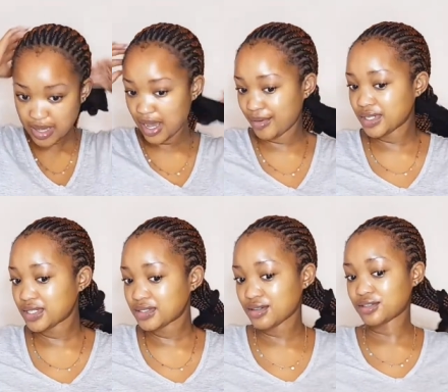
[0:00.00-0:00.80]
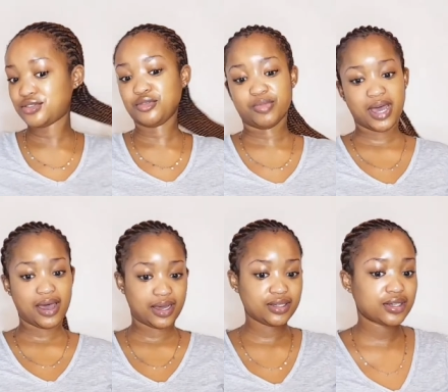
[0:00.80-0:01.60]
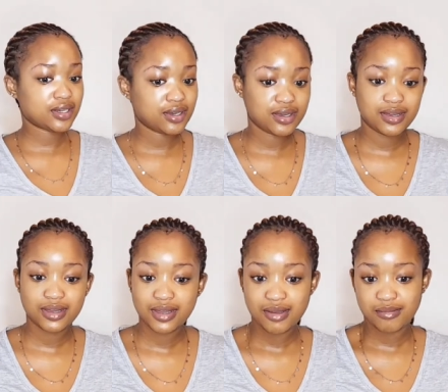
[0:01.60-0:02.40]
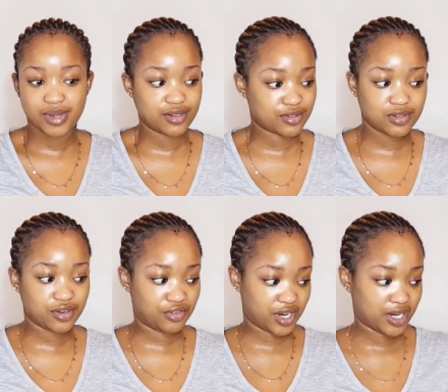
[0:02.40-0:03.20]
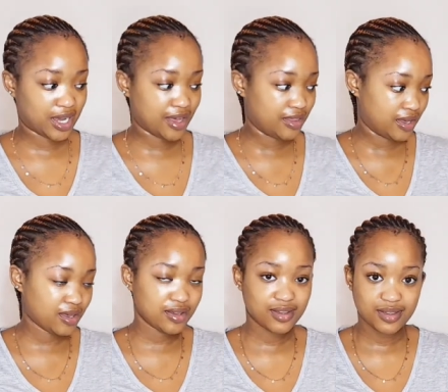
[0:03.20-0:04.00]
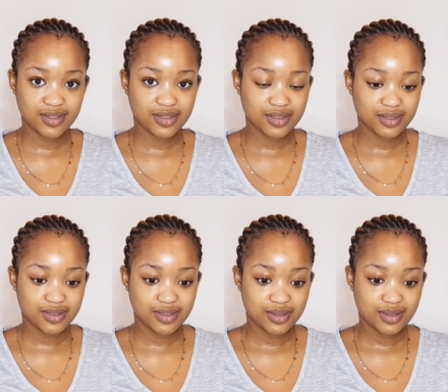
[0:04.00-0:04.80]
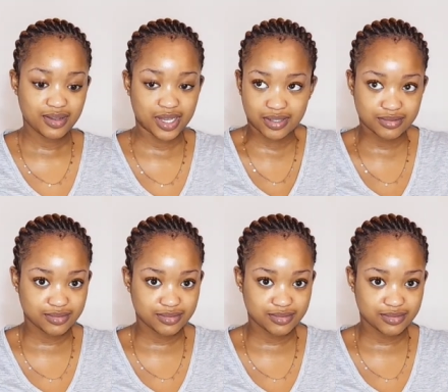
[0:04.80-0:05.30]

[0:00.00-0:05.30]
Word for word: I mean, it doesn't look too bad, but I don't look great either. Like,